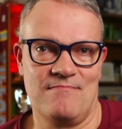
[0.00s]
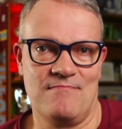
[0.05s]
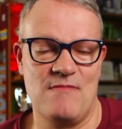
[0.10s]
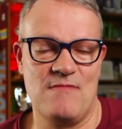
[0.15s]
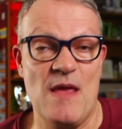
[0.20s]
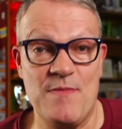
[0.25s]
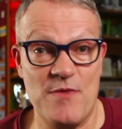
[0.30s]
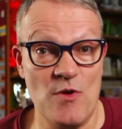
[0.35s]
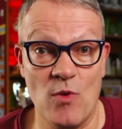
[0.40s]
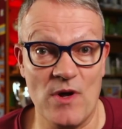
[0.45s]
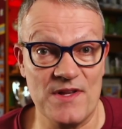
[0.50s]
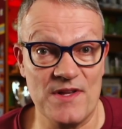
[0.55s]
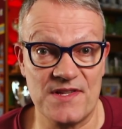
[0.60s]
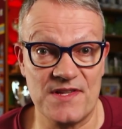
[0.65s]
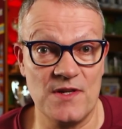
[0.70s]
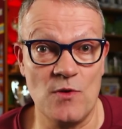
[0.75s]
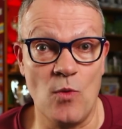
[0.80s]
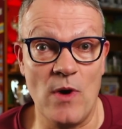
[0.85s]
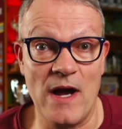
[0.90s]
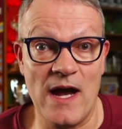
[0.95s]
Maybe once
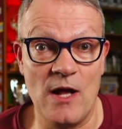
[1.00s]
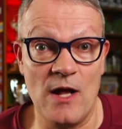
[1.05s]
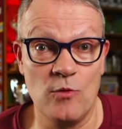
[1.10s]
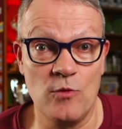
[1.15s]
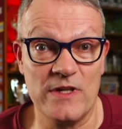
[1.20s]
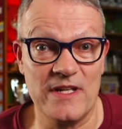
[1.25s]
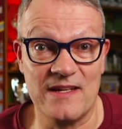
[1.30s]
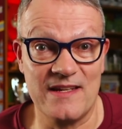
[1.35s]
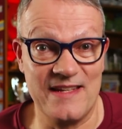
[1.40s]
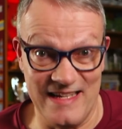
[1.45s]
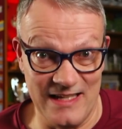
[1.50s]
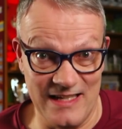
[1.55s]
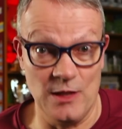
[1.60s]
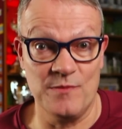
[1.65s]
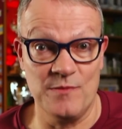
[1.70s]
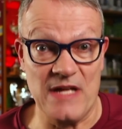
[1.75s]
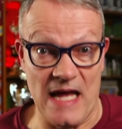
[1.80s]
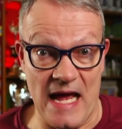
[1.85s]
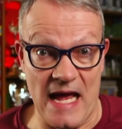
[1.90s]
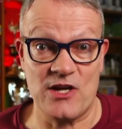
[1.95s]
in a while, would it kill
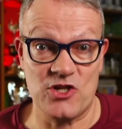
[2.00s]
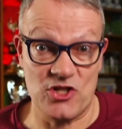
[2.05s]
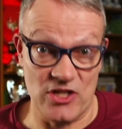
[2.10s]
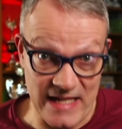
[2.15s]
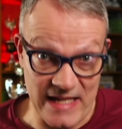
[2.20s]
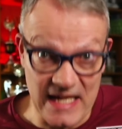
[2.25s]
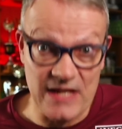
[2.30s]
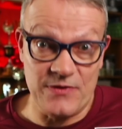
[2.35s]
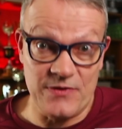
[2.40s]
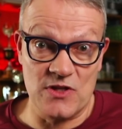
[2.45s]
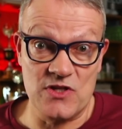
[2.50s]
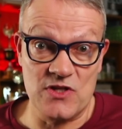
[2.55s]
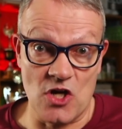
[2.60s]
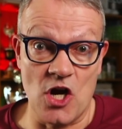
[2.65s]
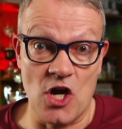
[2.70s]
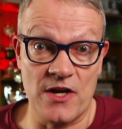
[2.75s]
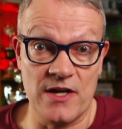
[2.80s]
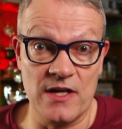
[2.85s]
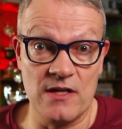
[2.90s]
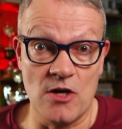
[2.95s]
him to actually hit the
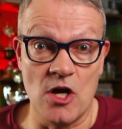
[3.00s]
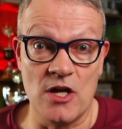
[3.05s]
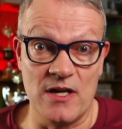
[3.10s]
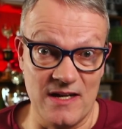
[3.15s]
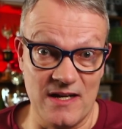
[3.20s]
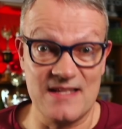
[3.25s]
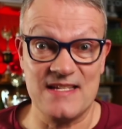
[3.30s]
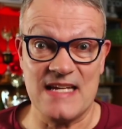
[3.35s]
target on an